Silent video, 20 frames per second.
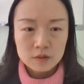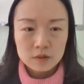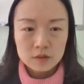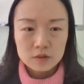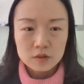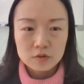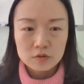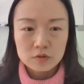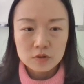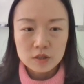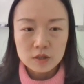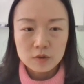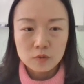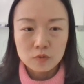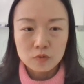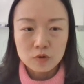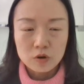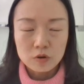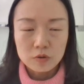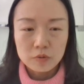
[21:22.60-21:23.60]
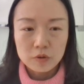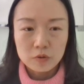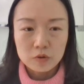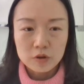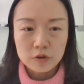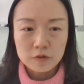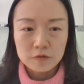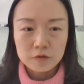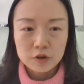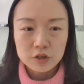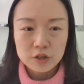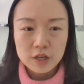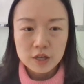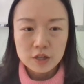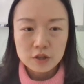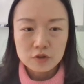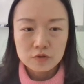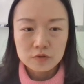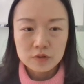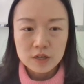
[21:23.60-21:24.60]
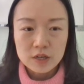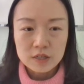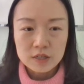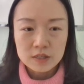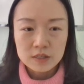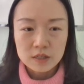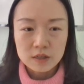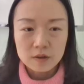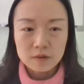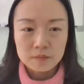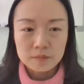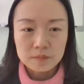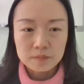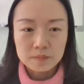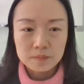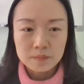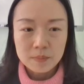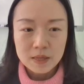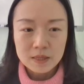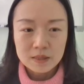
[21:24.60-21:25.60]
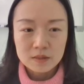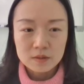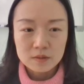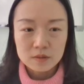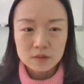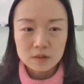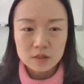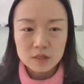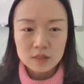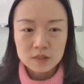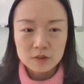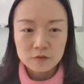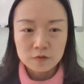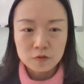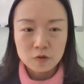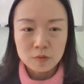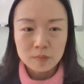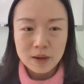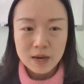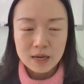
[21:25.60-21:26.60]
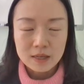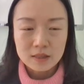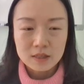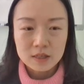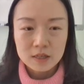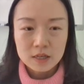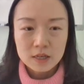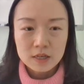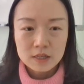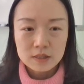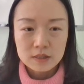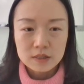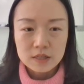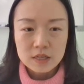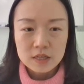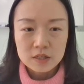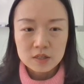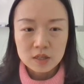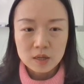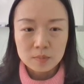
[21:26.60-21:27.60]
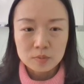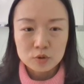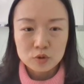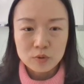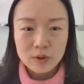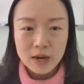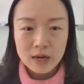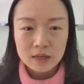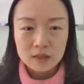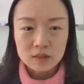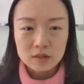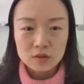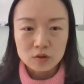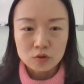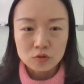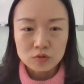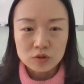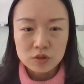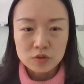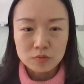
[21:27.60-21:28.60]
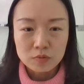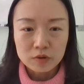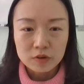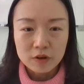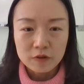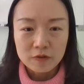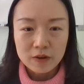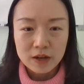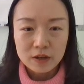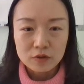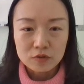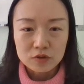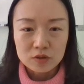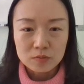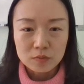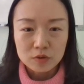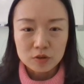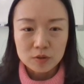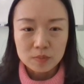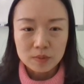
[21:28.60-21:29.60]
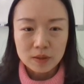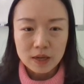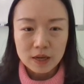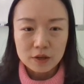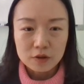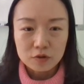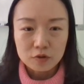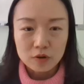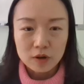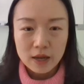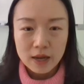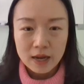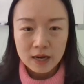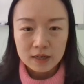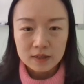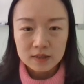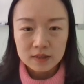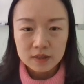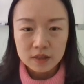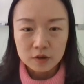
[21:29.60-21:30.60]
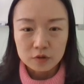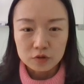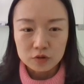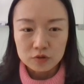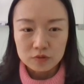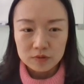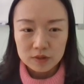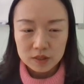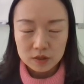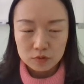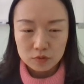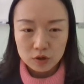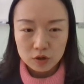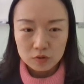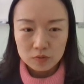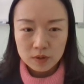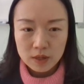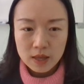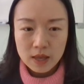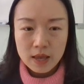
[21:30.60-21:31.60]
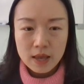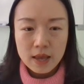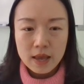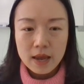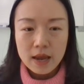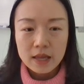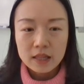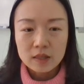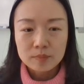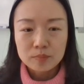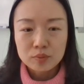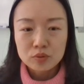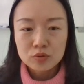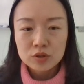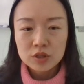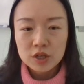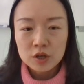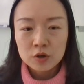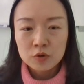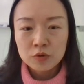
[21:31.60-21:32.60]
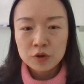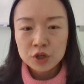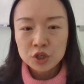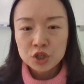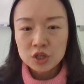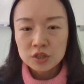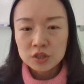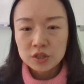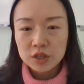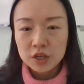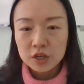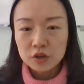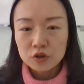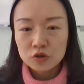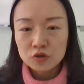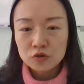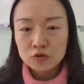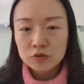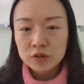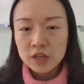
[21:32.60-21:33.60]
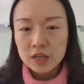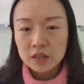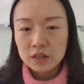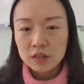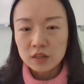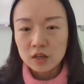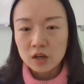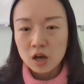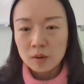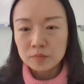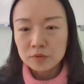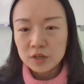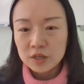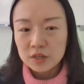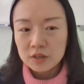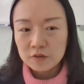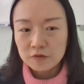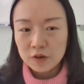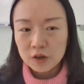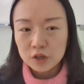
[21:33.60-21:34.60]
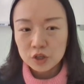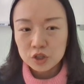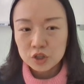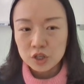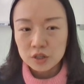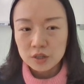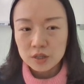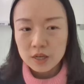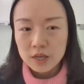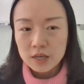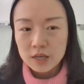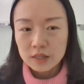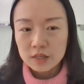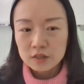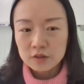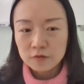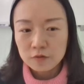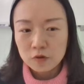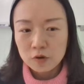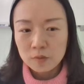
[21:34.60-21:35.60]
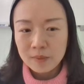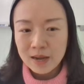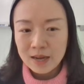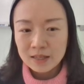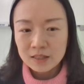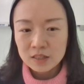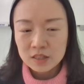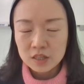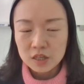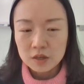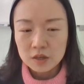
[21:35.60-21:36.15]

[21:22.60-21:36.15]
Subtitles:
So we'll convert into this format. Z subtract those numerical values, multiply your x equal to 0. And put equations including the objective function in this format